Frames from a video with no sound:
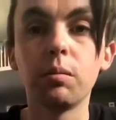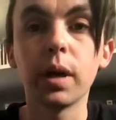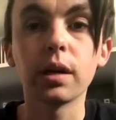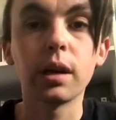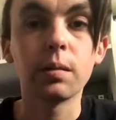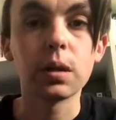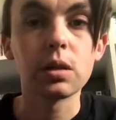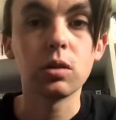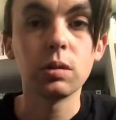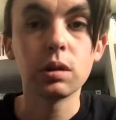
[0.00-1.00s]
picked up the
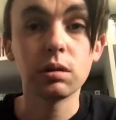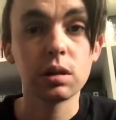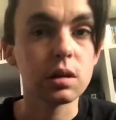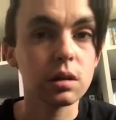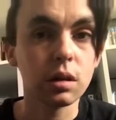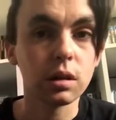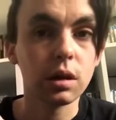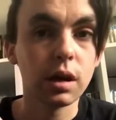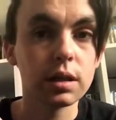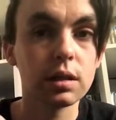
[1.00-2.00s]
steelbook because it's got a
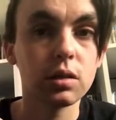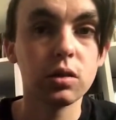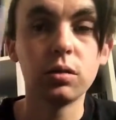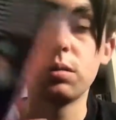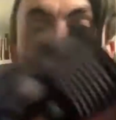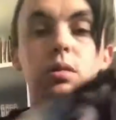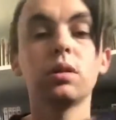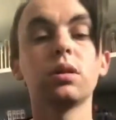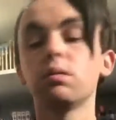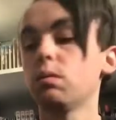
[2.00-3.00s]
nice
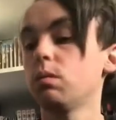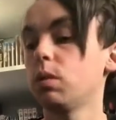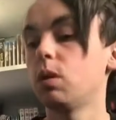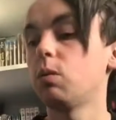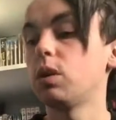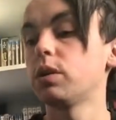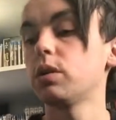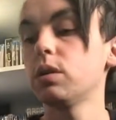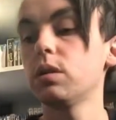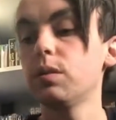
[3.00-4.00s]
steelbook and I wanted
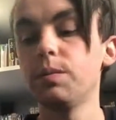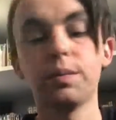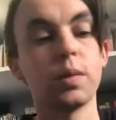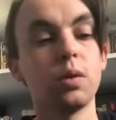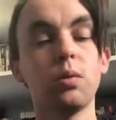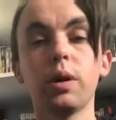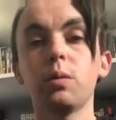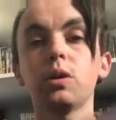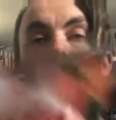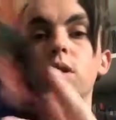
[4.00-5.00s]
to
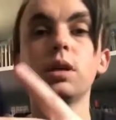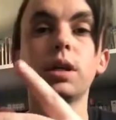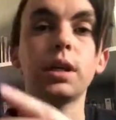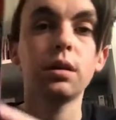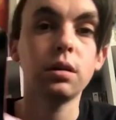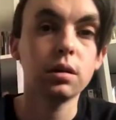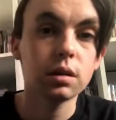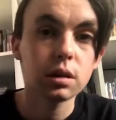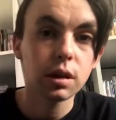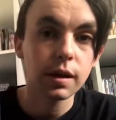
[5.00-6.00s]
rewatch it again.
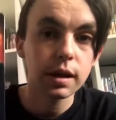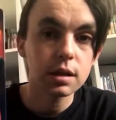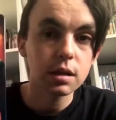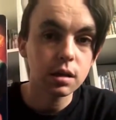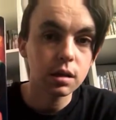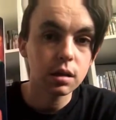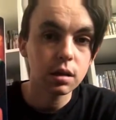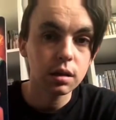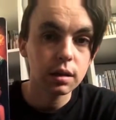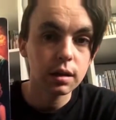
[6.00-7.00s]
So there's the
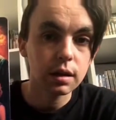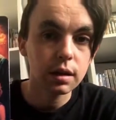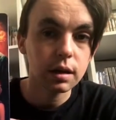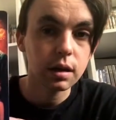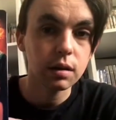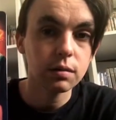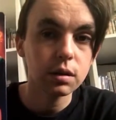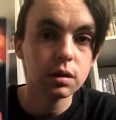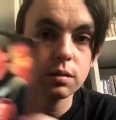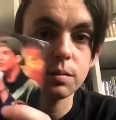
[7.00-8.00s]

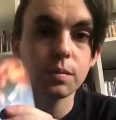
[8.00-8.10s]
cover,